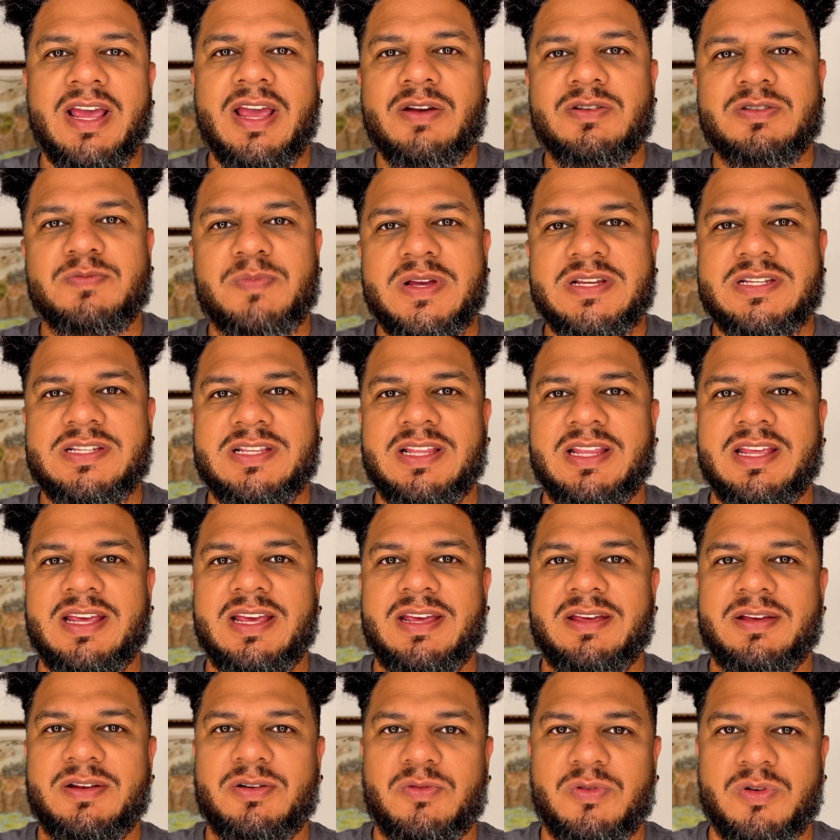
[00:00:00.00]

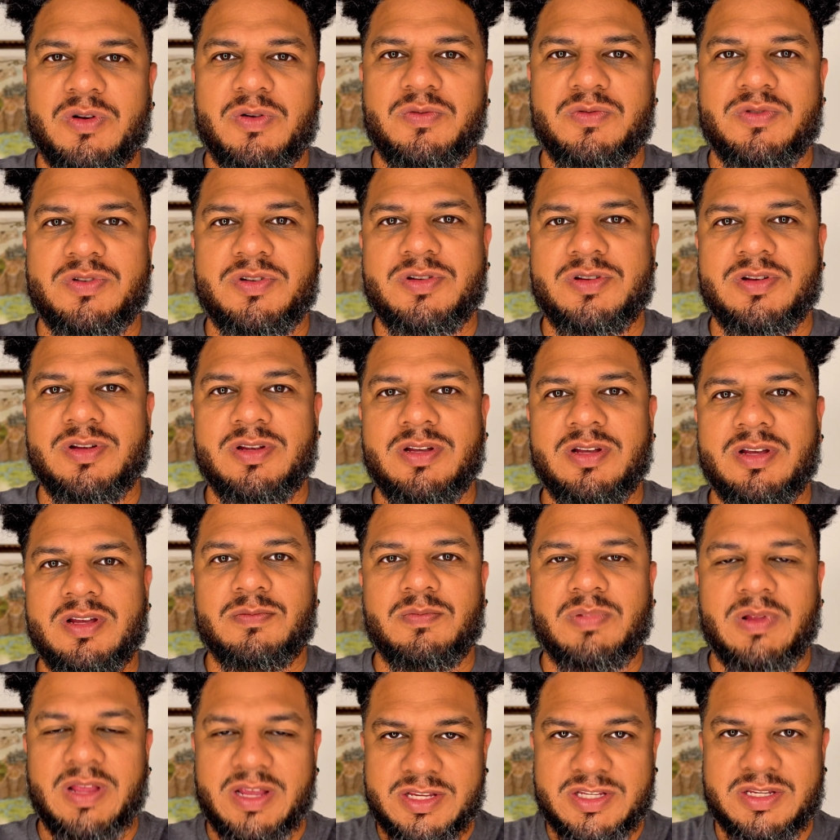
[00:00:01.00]
basically Groot
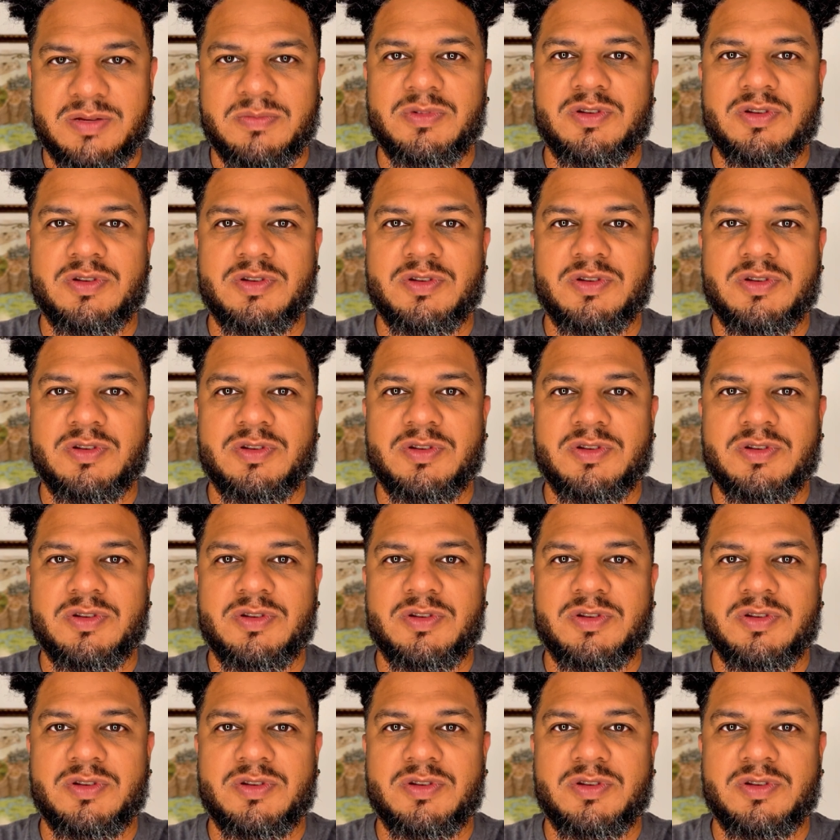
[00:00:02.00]
playing some